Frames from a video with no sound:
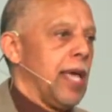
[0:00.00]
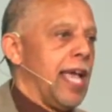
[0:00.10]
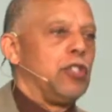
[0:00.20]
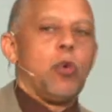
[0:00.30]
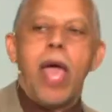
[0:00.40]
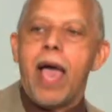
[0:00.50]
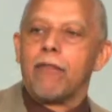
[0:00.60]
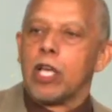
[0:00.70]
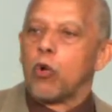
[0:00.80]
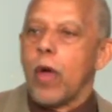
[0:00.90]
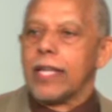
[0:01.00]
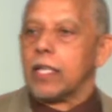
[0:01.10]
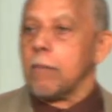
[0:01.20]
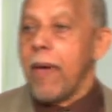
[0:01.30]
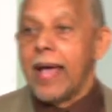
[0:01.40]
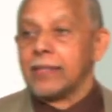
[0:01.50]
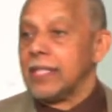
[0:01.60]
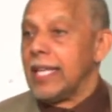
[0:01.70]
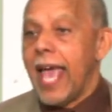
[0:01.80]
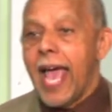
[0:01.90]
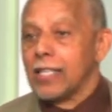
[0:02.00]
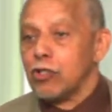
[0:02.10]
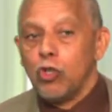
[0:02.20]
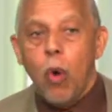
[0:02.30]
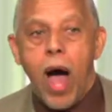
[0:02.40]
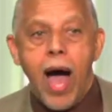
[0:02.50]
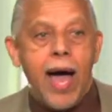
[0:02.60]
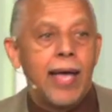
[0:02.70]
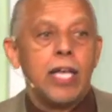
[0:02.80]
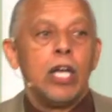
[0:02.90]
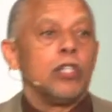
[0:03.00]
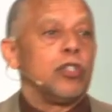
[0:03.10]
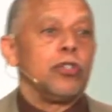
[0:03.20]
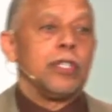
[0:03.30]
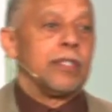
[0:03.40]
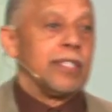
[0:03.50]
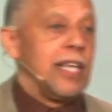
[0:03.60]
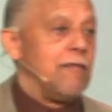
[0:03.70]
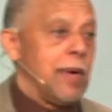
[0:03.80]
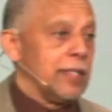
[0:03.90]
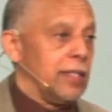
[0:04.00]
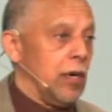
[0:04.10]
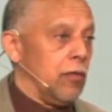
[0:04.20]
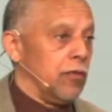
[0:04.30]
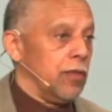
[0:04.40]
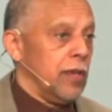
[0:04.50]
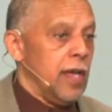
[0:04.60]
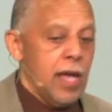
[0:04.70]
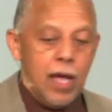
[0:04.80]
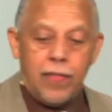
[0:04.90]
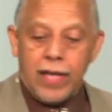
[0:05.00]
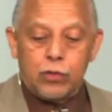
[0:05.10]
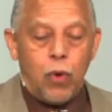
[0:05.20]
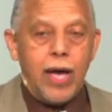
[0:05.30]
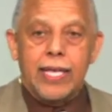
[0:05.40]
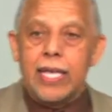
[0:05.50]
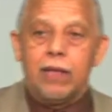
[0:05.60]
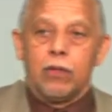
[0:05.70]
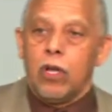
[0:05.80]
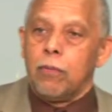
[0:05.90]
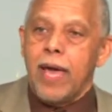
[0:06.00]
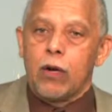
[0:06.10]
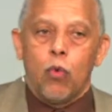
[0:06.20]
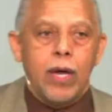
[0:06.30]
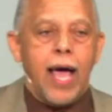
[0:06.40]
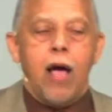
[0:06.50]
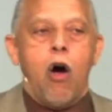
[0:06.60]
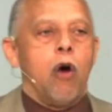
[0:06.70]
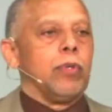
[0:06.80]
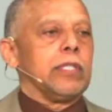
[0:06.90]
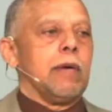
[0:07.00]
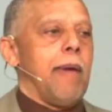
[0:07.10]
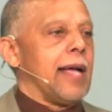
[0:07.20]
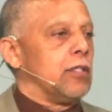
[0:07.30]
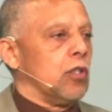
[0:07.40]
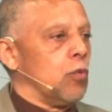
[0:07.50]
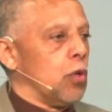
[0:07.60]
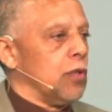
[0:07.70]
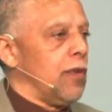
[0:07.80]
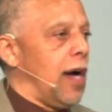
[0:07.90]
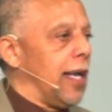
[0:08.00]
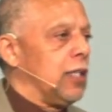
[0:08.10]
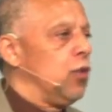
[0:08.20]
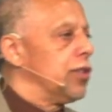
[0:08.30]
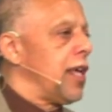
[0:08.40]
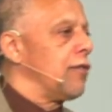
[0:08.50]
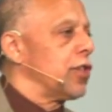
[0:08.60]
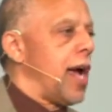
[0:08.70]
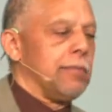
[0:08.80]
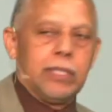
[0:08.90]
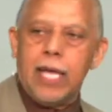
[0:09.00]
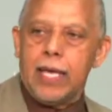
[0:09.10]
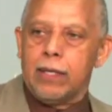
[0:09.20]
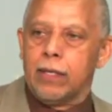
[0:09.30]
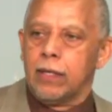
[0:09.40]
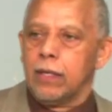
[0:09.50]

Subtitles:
And you have a great capacity, as do I, to deceive myself. That's why, no matter what, I always come back to the Word of God. I do it several times a day.